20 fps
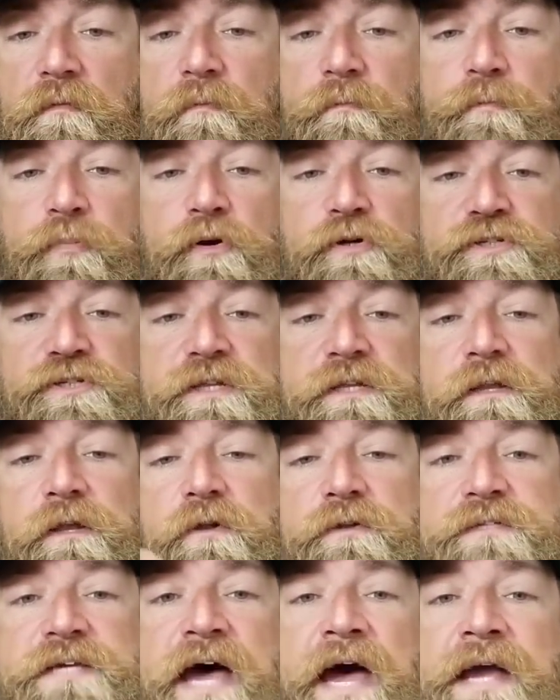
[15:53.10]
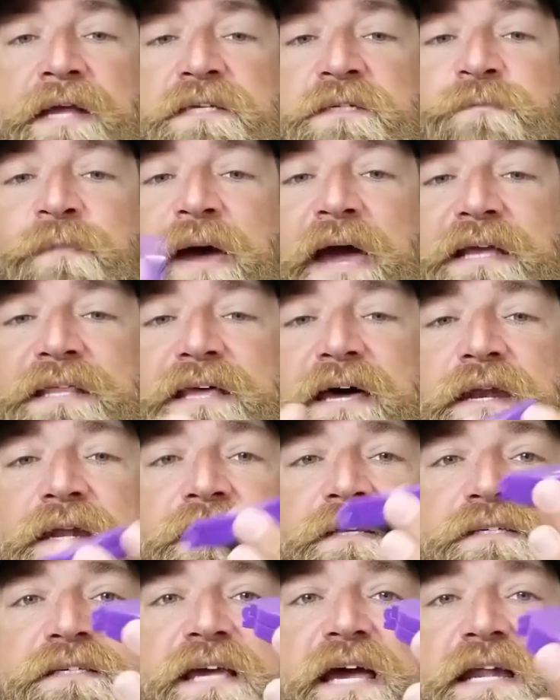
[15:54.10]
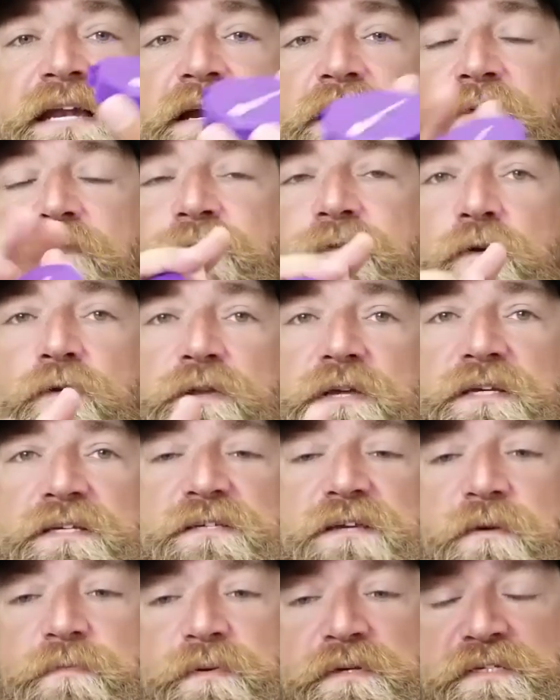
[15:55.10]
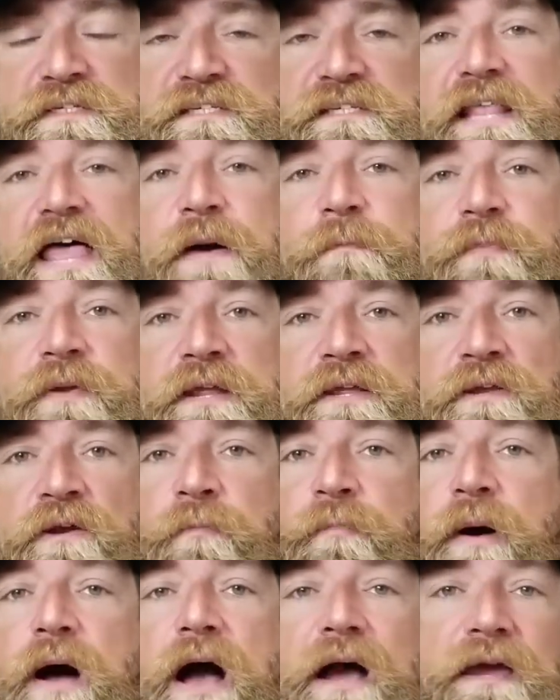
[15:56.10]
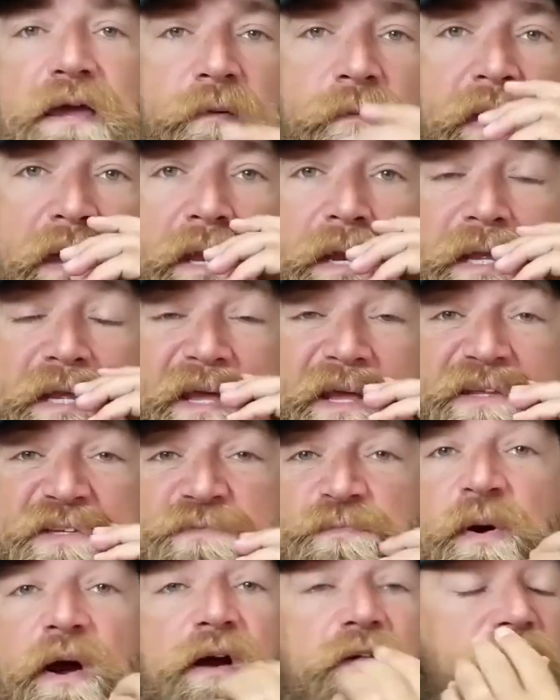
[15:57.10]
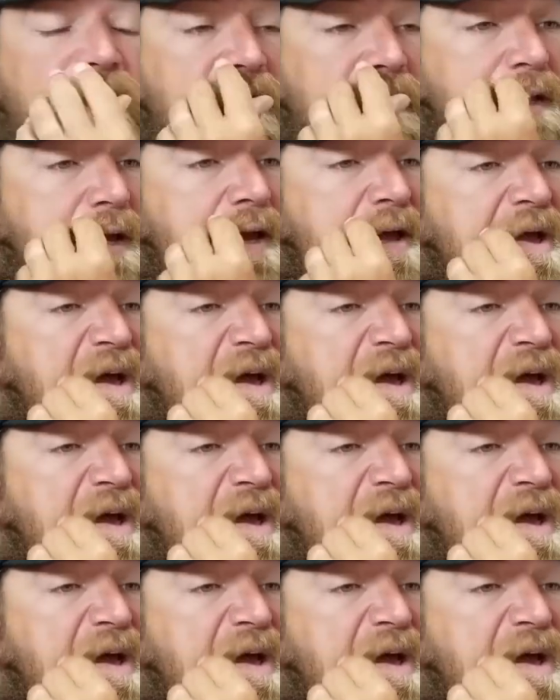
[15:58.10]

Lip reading: Push the little tines back down inside there, fold this up, and slap it in your pocket, man. It's perfect.